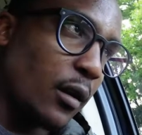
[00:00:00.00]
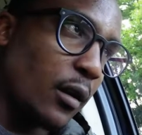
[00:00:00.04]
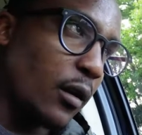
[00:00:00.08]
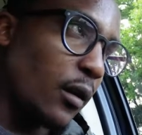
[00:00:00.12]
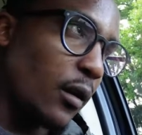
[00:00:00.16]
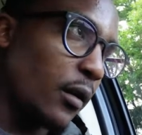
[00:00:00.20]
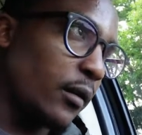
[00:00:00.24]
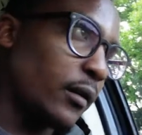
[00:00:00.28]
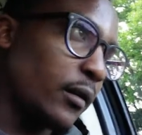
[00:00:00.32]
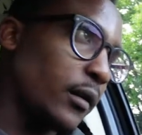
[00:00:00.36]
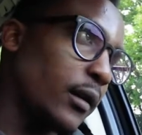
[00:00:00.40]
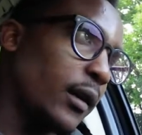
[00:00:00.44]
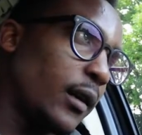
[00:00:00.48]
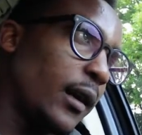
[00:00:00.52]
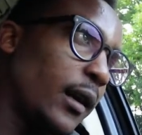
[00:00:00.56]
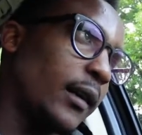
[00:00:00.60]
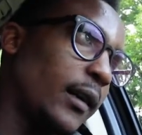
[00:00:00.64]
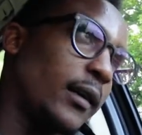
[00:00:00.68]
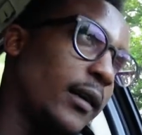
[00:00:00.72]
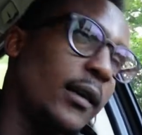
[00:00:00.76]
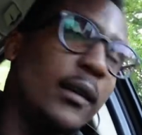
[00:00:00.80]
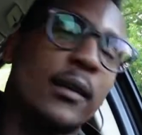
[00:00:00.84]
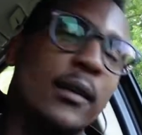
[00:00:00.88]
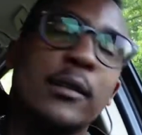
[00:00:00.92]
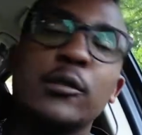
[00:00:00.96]
eh, like
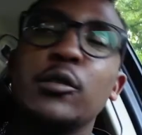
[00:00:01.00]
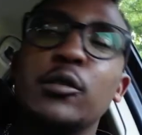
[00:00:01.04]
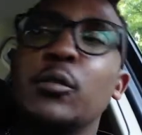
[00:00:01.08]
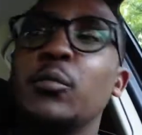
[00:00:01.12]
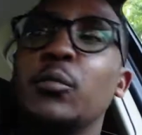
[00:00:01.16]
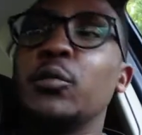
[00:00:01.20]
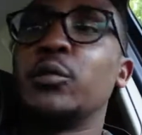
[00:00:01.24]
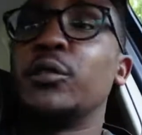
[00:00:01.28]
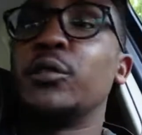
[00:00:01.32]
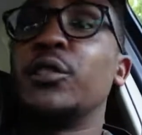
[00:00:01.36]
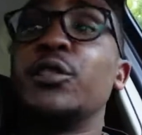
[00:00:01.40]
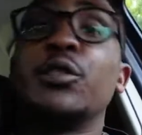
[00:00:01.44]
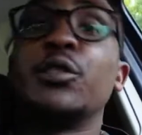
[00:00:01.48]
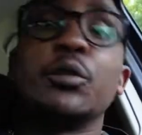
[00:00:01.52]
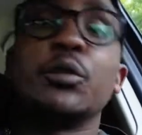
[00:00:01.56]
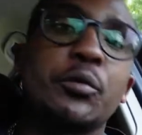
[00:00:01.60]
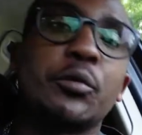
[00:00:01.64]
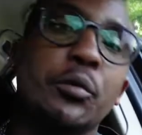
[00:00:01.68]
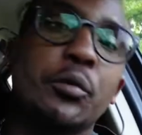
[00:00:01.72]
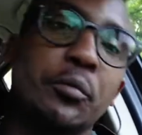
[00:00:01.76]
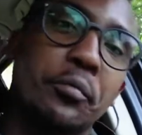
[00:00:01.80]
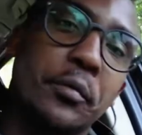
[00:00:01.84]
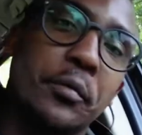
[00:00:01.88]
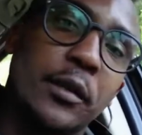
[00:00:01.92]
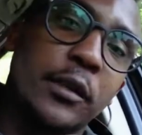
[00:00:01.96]
a normal digital
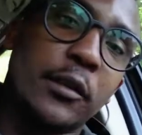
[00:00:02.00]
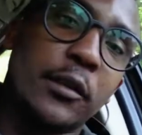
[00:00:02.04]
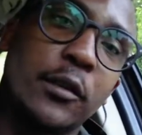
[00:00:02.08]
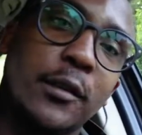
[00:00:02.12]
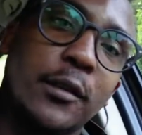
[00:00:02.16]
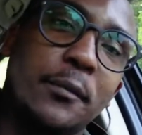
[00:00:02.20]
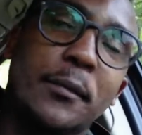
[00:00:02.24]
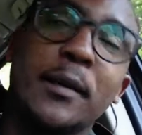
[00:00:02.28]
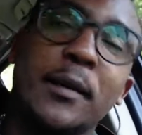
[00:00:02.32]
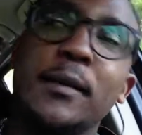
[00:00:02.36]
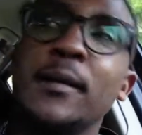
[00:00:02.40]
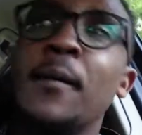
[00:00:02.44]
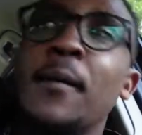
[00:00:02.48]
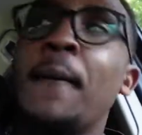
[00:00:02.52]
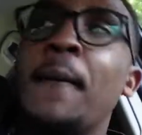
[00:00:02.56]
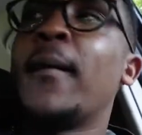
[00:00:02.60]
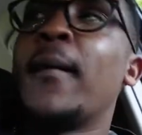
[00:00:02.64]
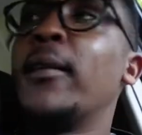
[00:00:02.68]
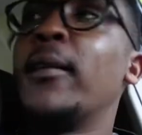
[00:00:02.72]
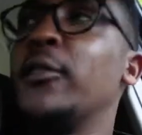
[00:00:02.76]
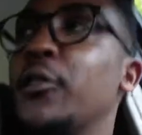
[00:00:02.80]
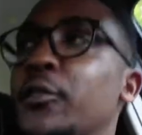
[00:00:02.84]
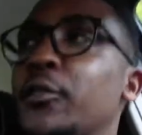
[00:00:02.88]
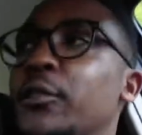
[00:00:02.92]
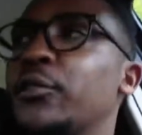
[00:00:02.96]
radio I mean
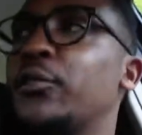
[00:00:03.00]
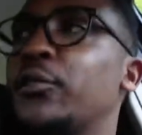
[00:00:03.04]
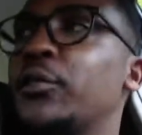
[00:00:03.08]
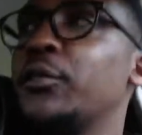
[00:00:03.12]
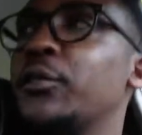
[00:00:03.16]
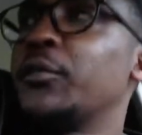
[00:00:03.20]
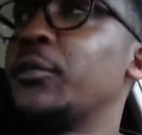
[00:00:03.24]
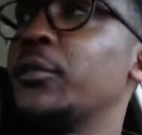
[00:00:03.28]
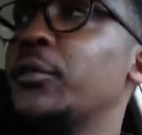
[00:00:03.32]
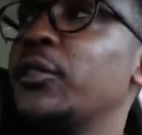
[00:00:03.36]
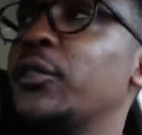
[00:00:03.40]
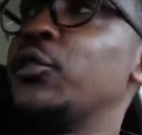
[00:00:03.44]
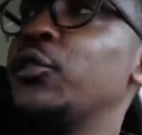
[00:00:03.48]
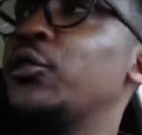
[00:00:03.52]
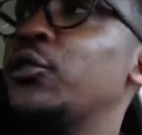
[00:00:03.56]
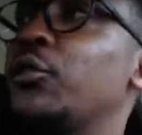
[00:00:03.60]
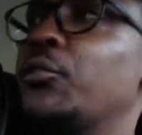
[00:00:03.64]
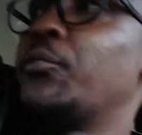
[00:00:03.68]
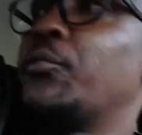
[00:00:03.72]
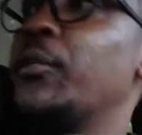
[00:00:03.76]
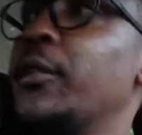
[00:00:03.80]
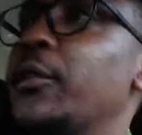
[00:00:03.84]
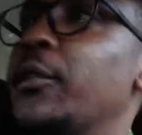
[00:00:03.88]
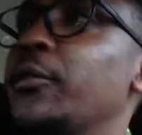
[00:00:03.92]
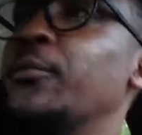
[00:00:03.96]
not a stereo digital
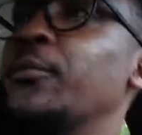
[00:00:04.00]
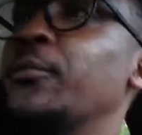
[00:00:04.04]
radio